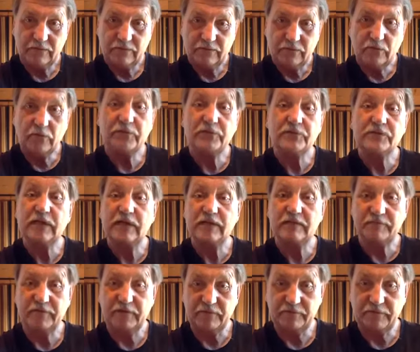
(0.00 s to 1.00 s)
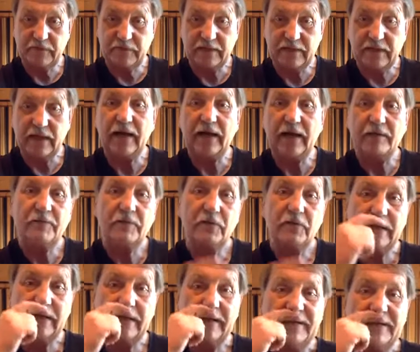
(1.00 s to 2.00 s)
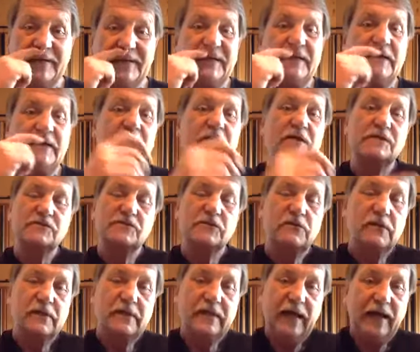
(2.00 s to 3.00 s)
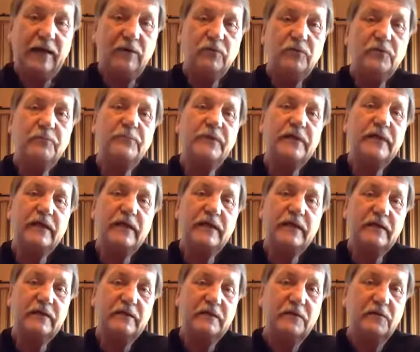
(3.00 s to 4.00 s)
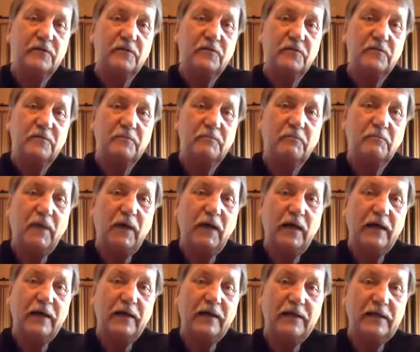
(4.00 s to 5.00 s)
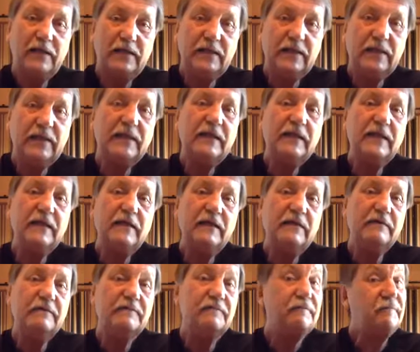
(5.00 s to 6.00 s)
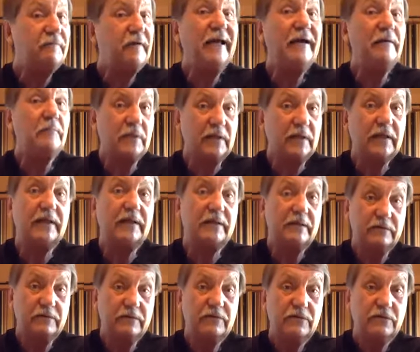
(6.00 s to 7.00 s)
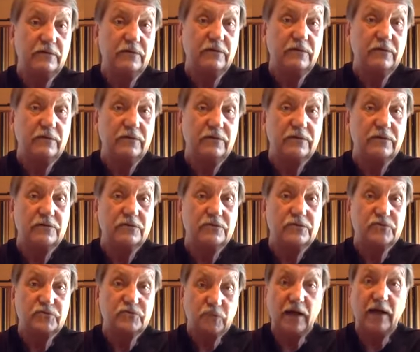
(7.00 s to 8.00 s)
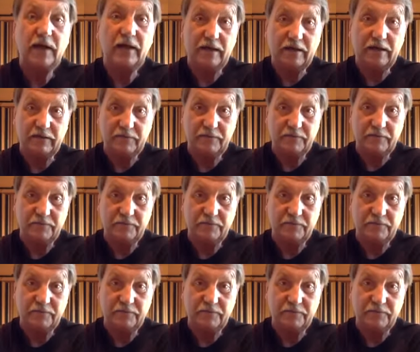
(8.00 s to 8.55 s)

Go with your second finger for that. Yeah, okay. So that would be my E family triad.